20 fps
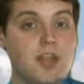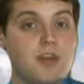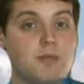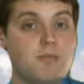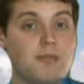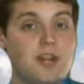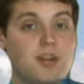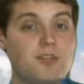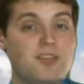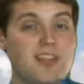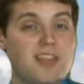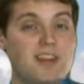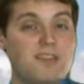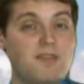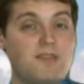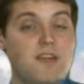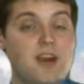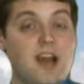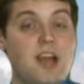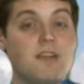better than
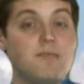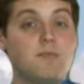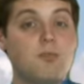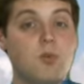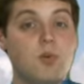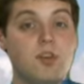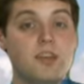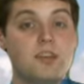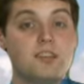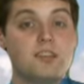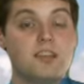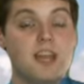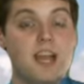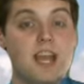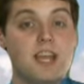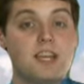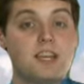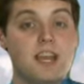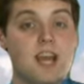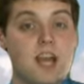
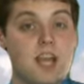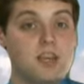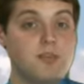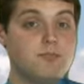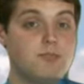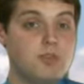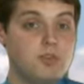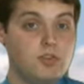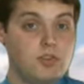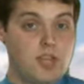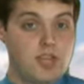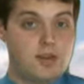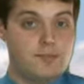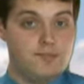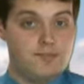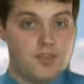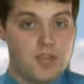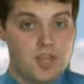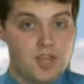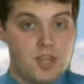$5.99 billion.
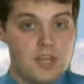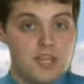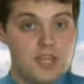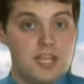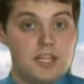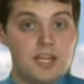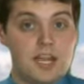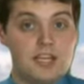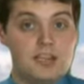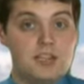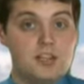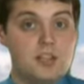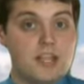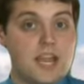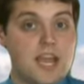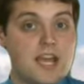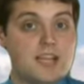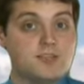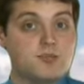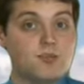Eli
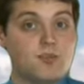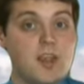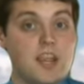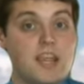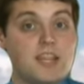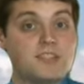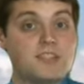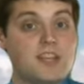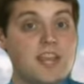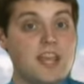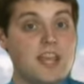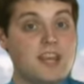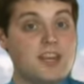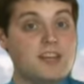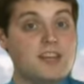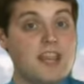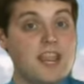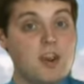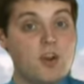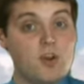Lilly has raised
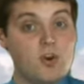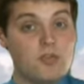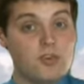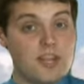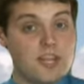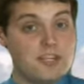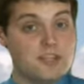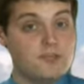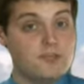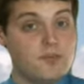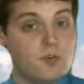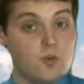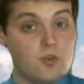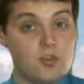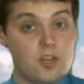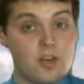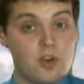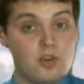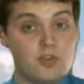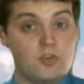and narrowed its
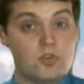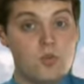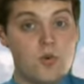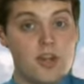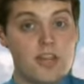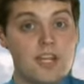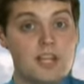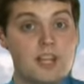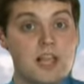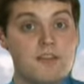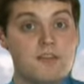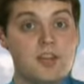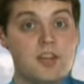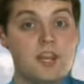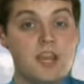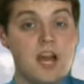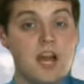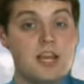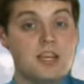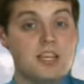full-year
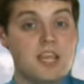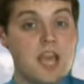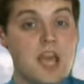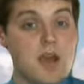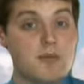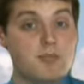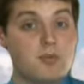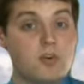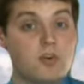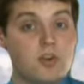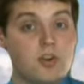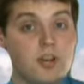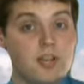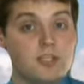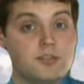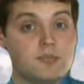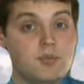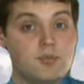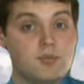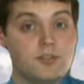2011 non-GAAP
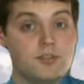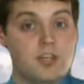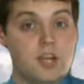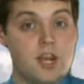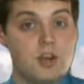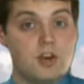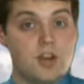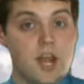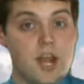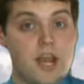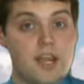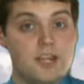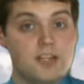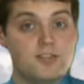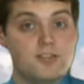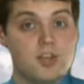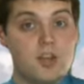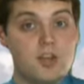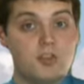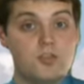earnings per share
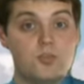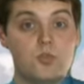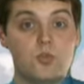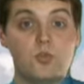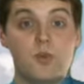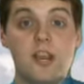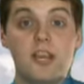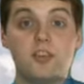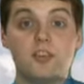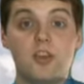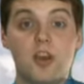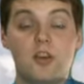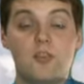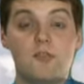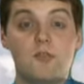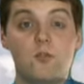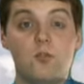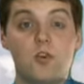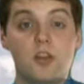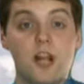guidance to a range
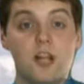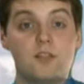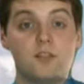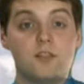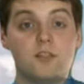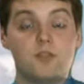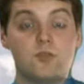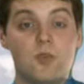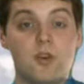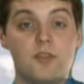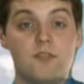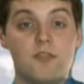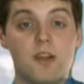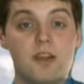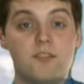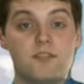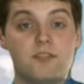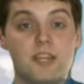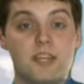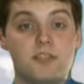of
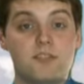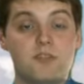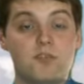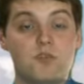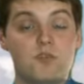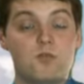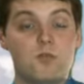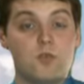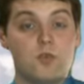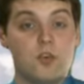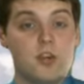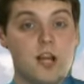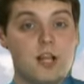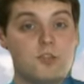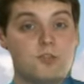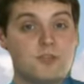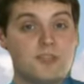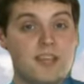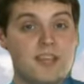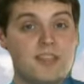$4.25 to
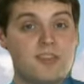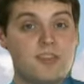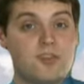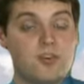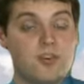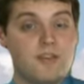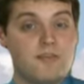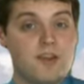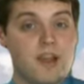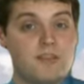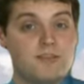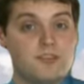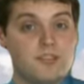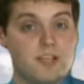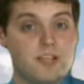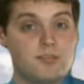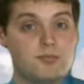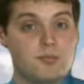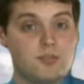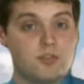
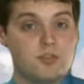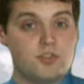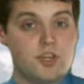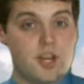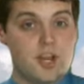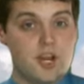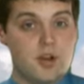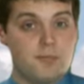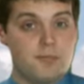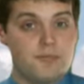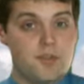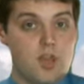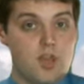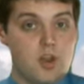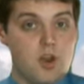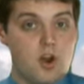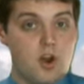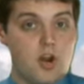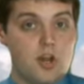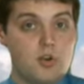$4.35 per share.
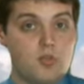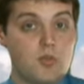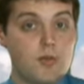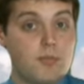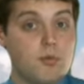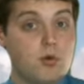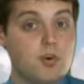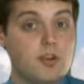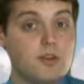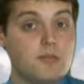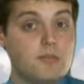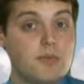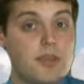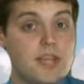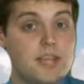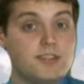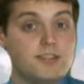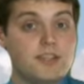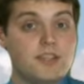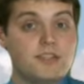On a reported
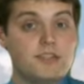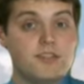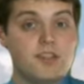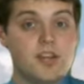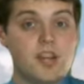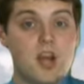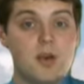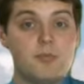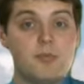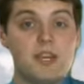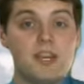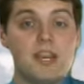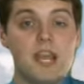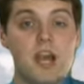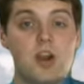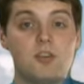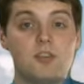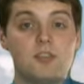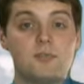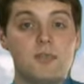basis, the company
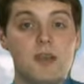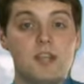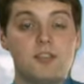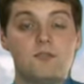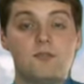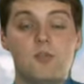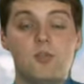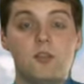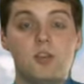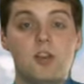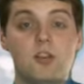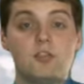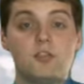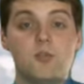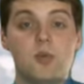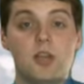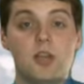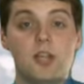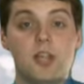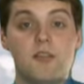now expects full-year
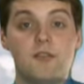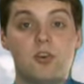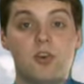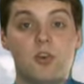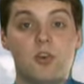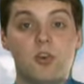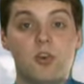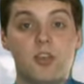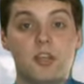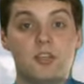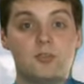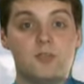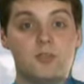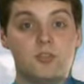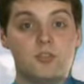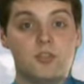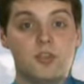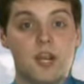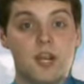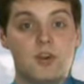2011 earnings
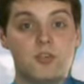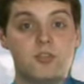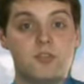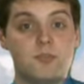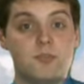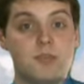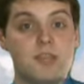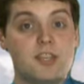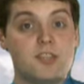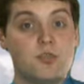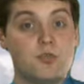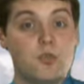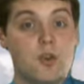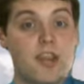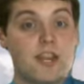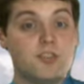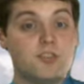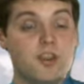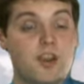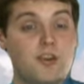per share to be in the
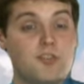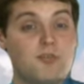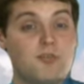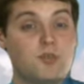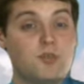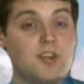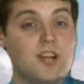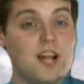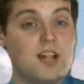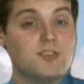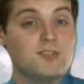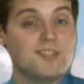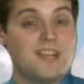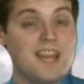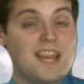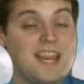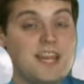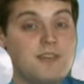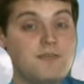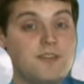range of
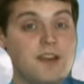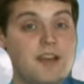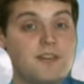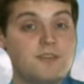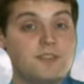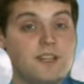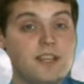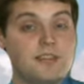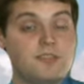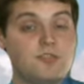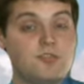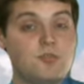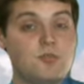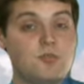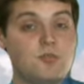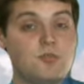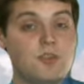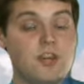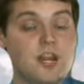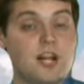$3.85 to
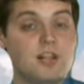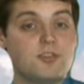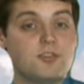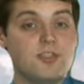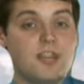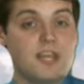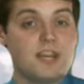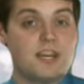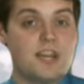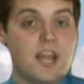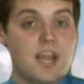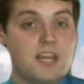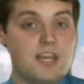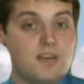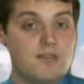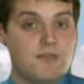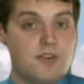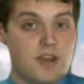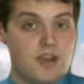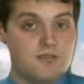
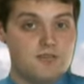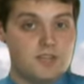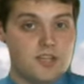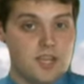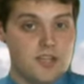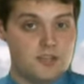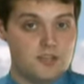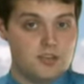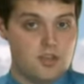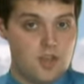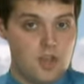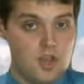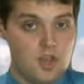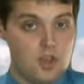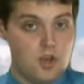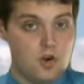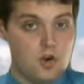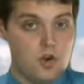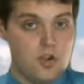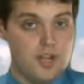$3.95.
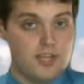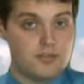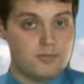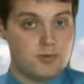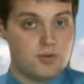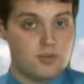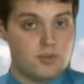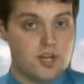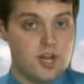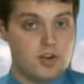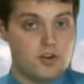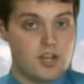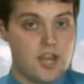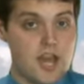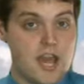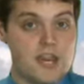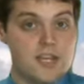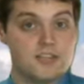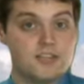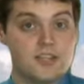Earnings per share
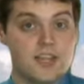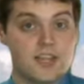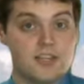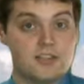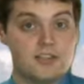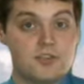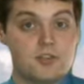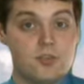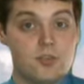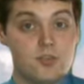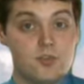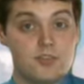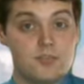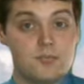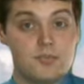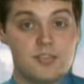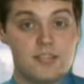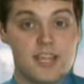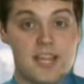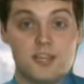guidance excludes
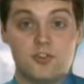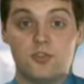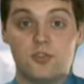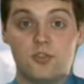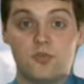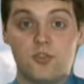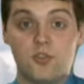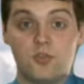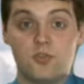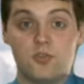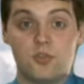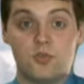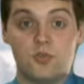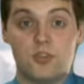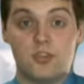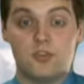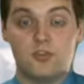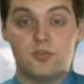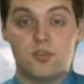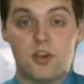potential future
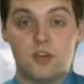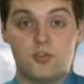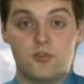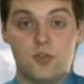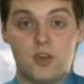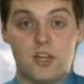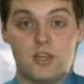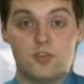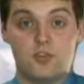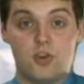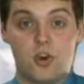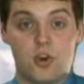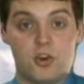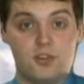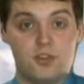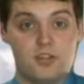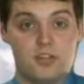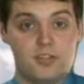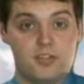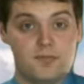restructuring
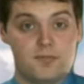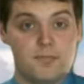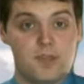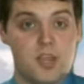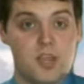charges.